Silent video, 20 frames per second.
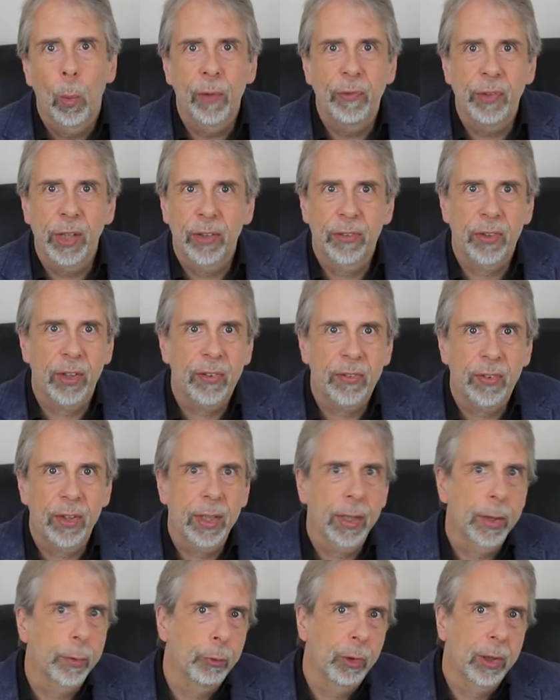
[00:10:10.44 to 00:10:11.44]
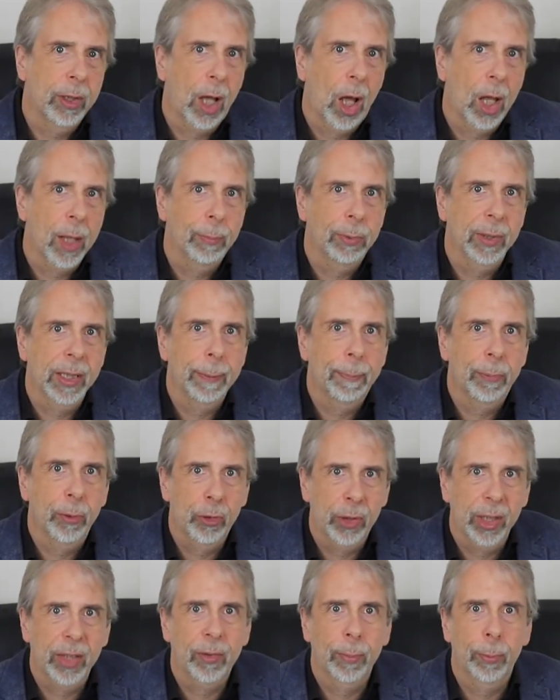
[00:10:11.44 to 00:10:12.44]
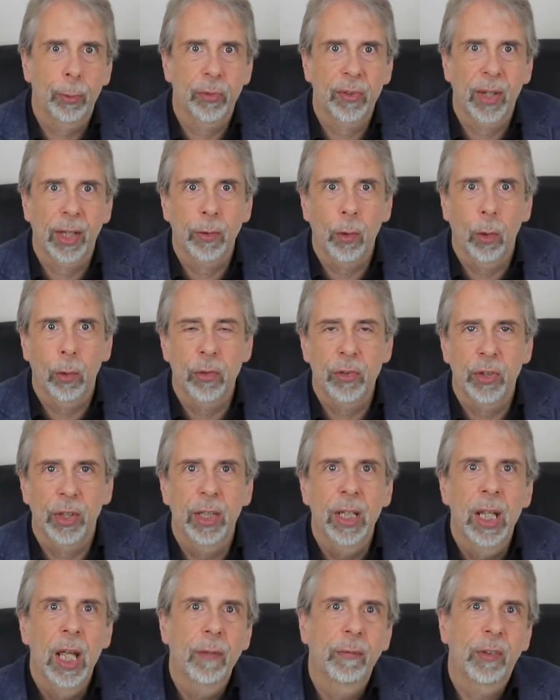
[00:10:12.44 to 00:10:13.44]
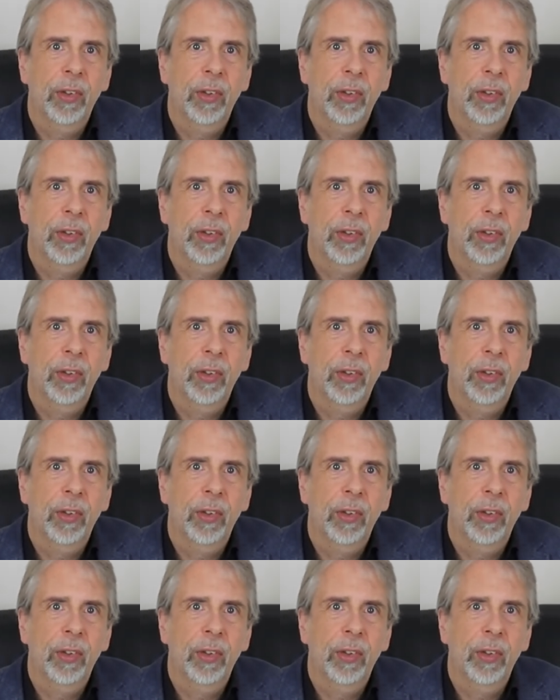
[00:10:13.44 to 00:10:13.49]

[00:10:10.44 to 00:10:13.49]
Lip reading: With the existing and reliably predictable technology,